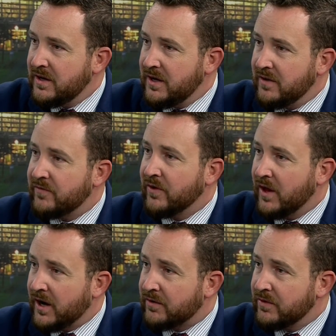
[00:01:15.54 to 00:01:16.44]
hit for
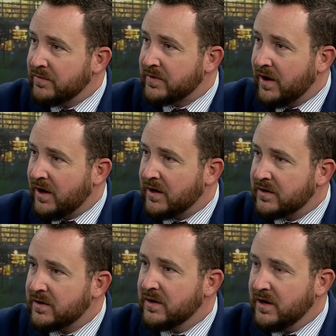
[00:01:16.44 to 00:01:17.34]
locker room
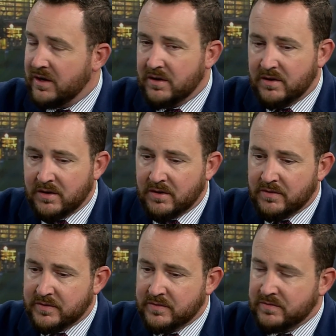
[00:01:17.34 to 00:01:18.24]
talk and, you know,
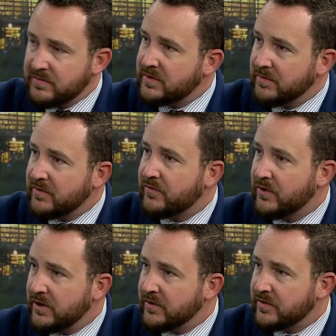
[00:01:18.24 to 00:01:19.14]
it was something
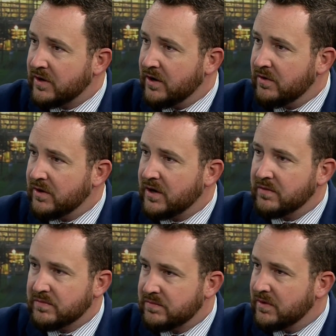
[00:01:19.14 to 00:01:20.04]
four years ago and
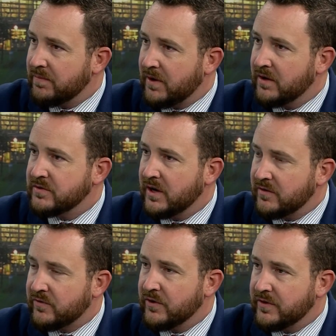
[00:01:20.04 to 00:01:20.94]
I
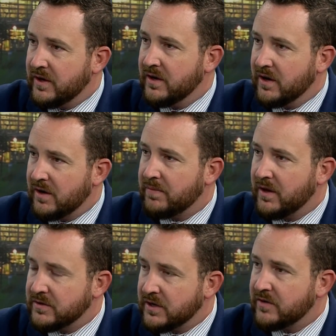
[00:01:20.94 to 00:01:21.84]
apologized for it then and I
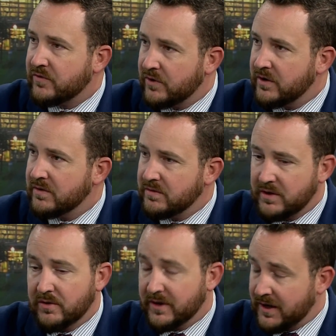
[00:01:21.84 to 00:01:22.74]
apologize for it,
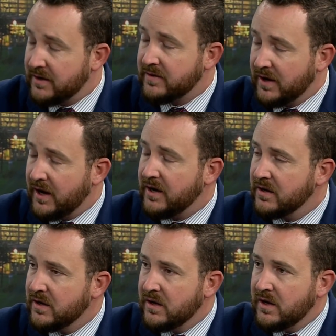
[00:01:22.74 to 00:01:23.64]
you know, again
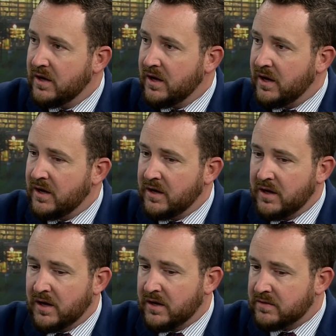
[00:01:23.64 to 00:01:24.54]
today and,
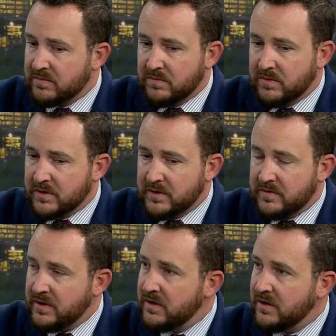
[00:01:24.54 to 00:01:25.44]
and I will
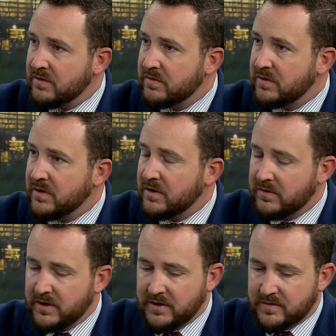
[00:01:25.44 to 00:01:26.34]
continue, you
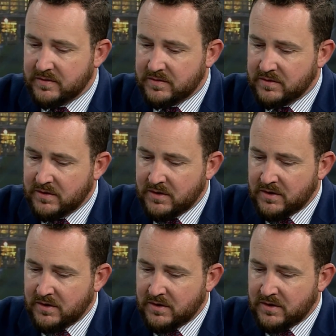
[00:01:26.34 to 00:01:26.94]
know, and it's,